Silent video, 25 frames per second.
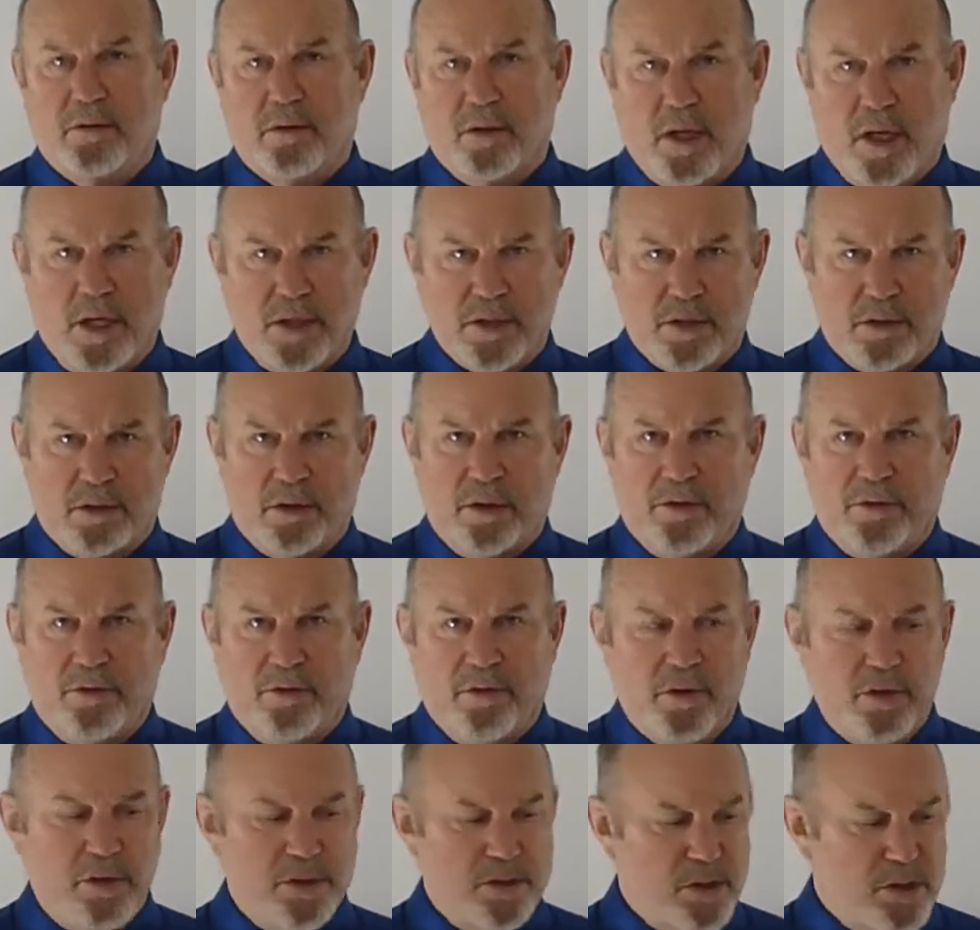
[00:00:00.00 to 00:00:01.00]
neurological
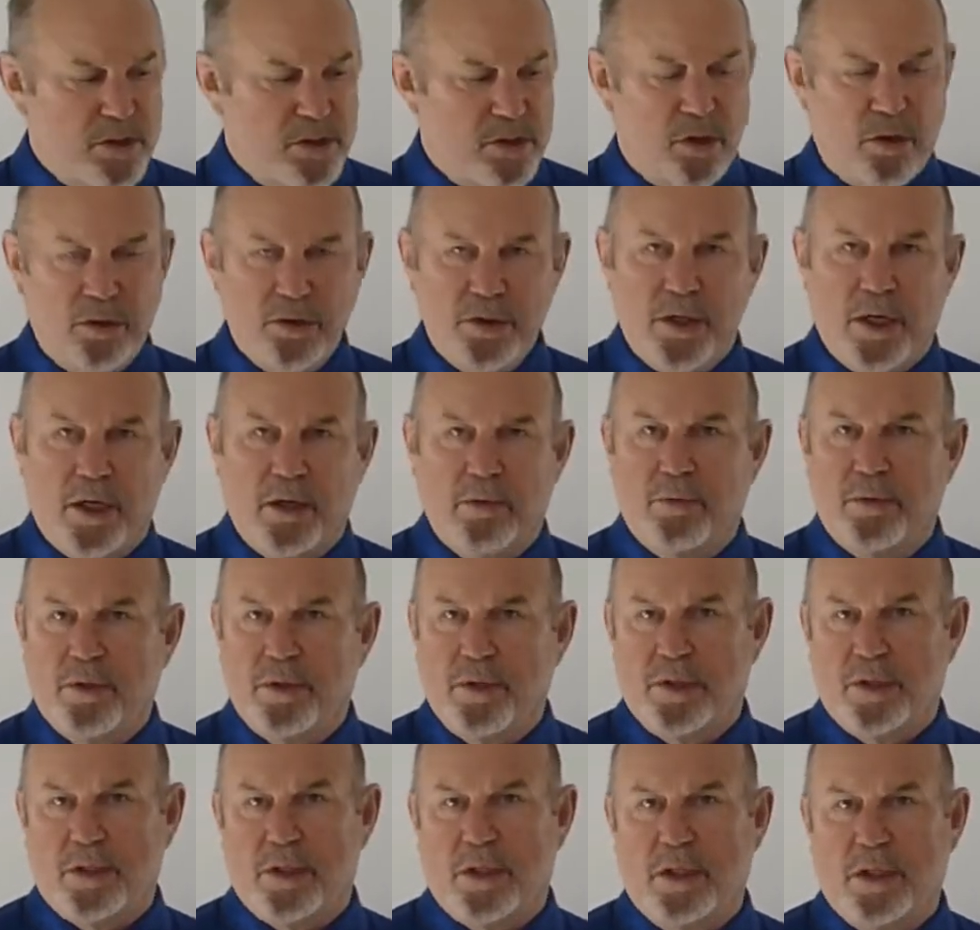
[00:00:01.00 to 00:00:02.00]
interference associated
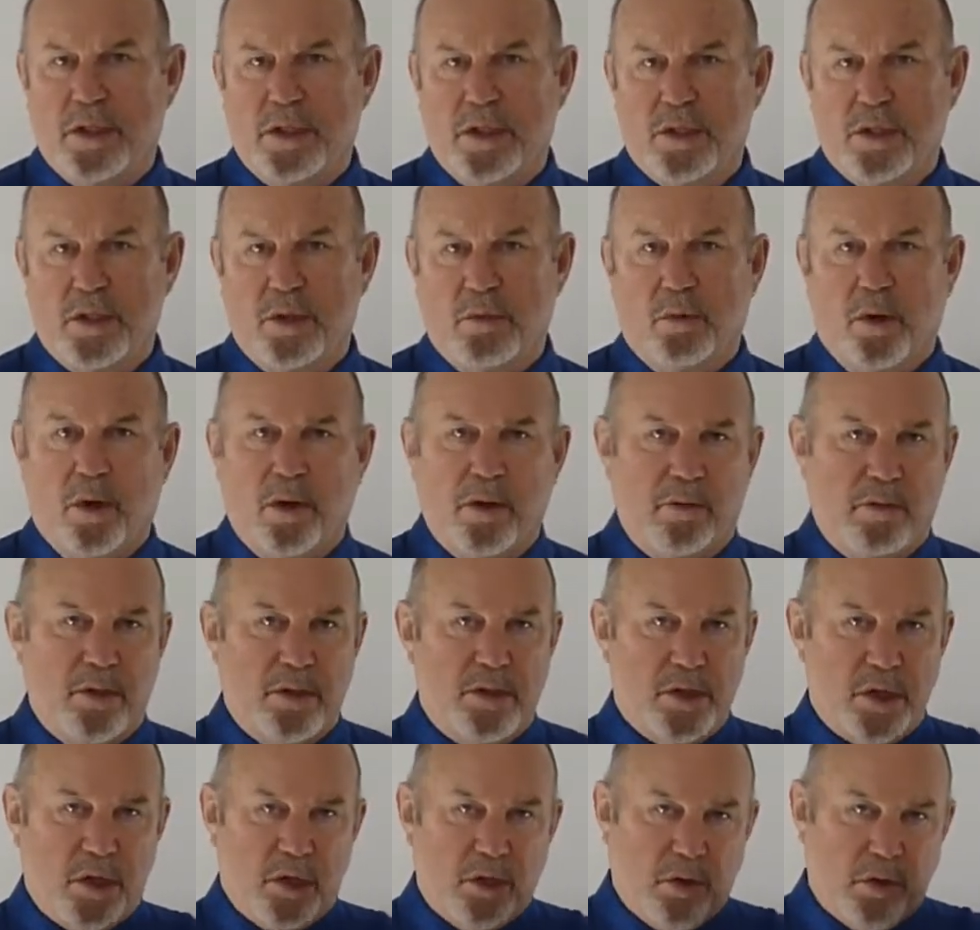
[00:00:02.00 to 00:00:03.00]
with this condition whether
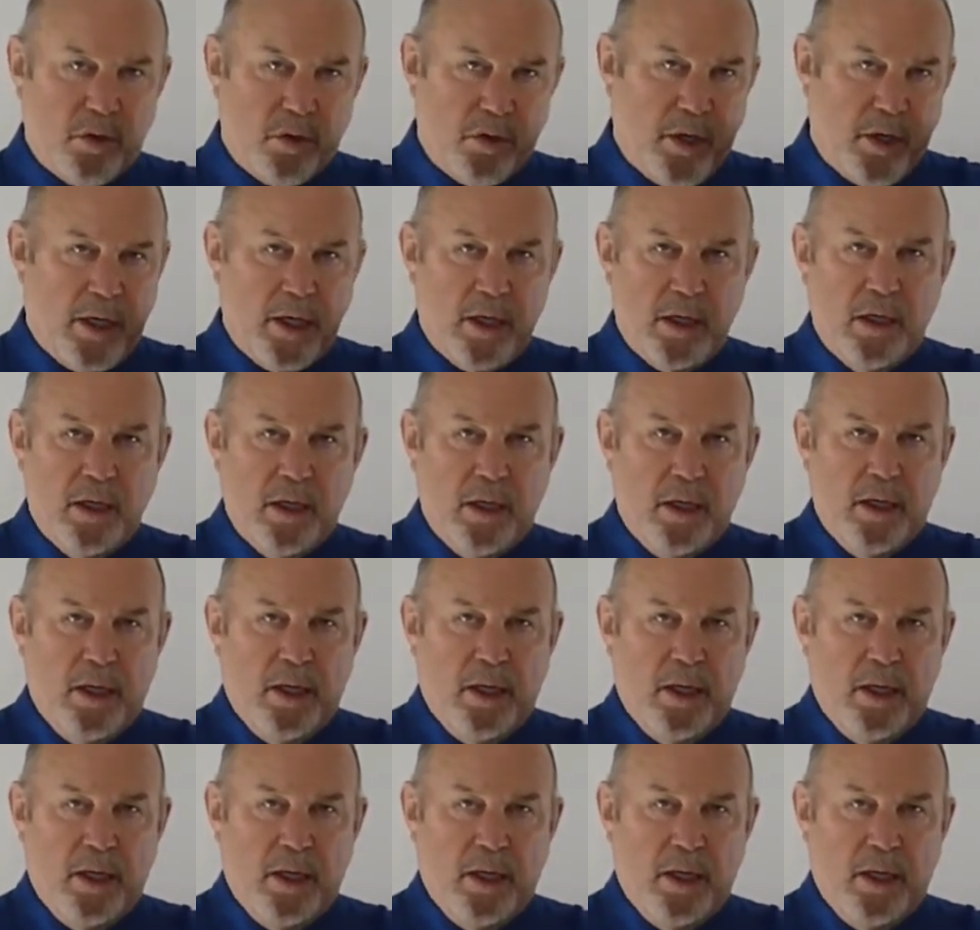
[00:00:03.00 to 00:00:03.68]
it's occurring